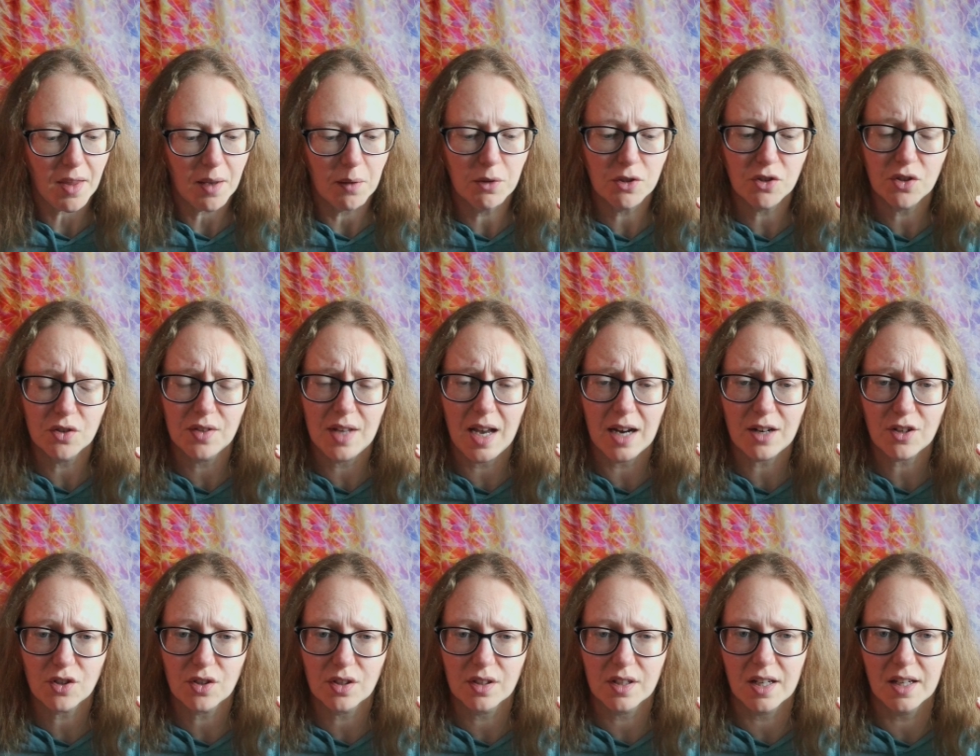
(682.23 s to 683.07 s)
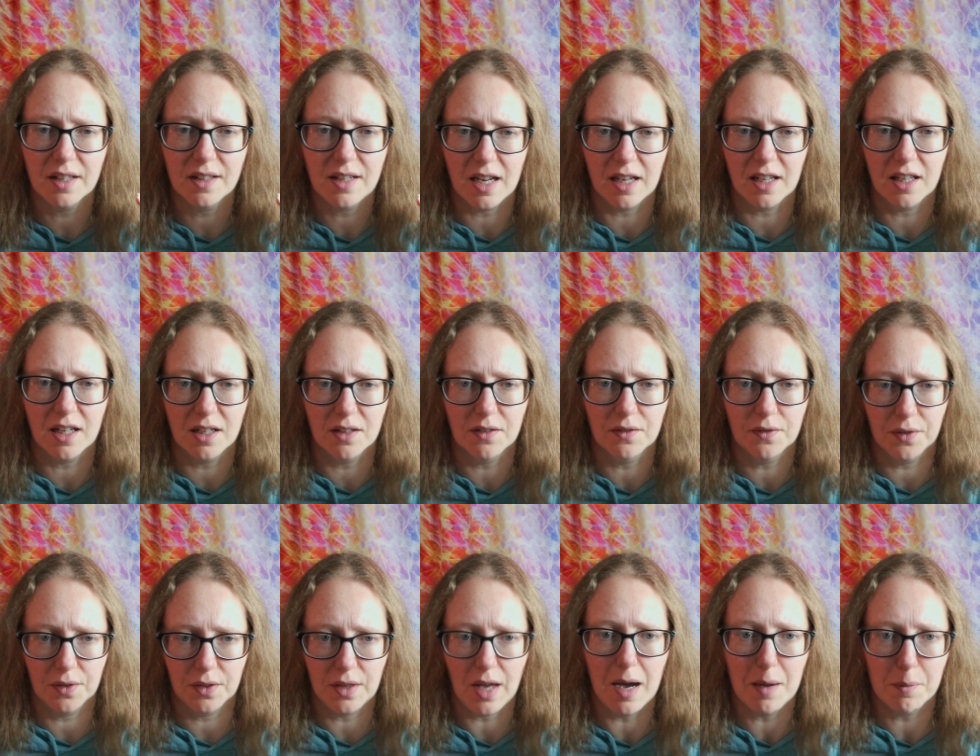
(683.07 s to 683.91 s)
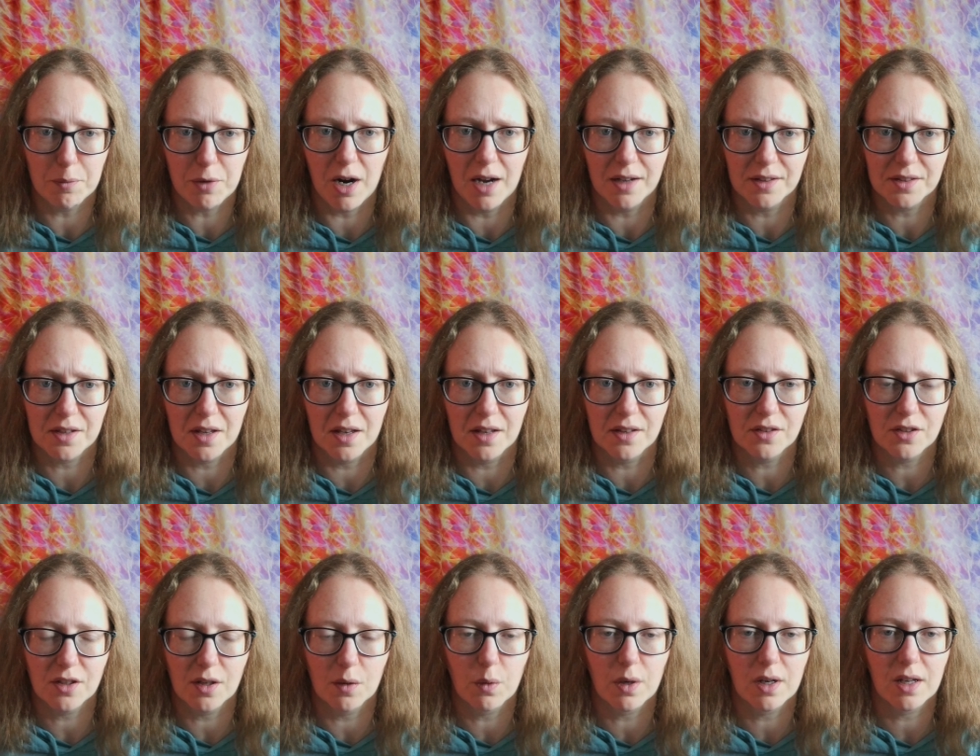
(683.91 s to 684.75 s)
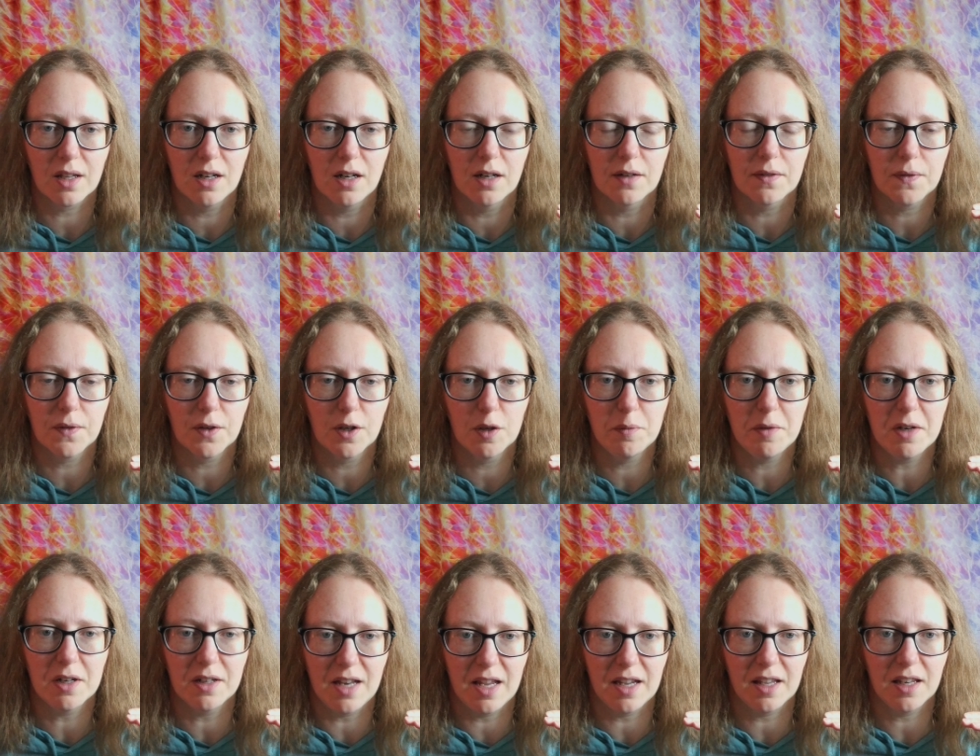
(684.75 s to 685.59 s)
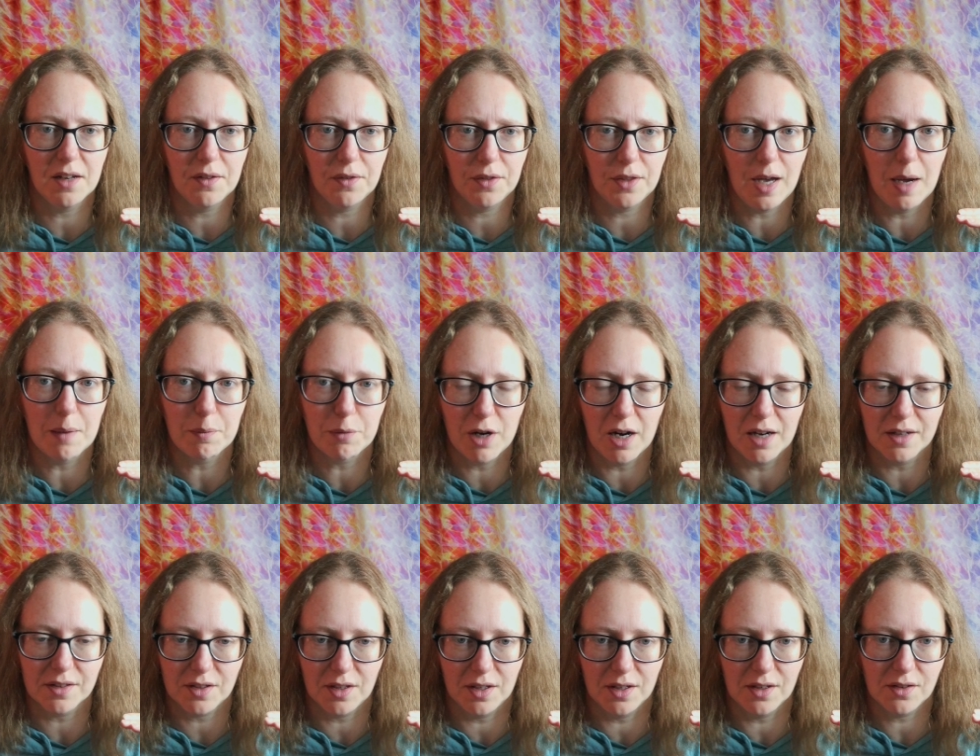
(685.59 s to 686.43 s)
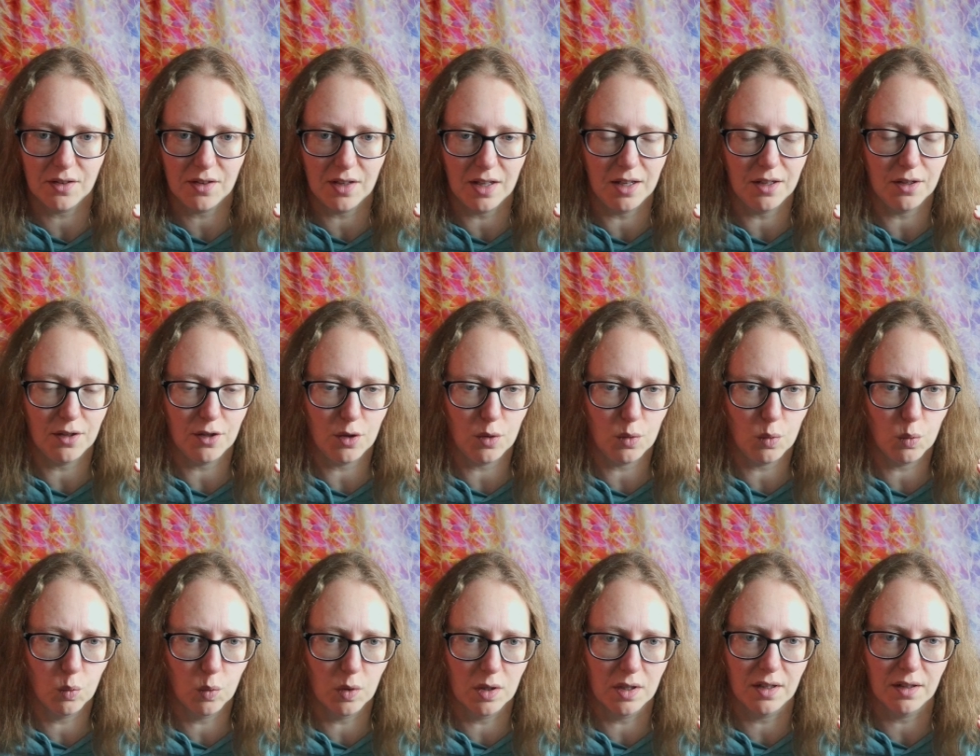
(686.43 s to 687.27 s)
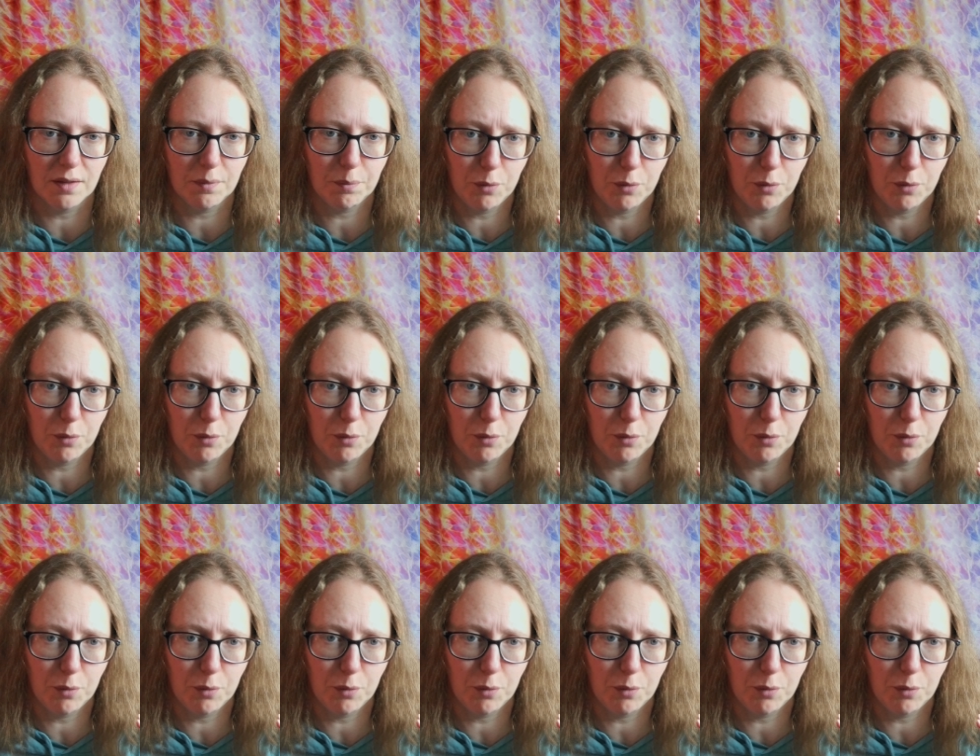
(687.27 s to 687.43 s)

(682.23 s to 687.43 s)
which is actually a negative thought process. So we're going to affirm your negative thought process that you were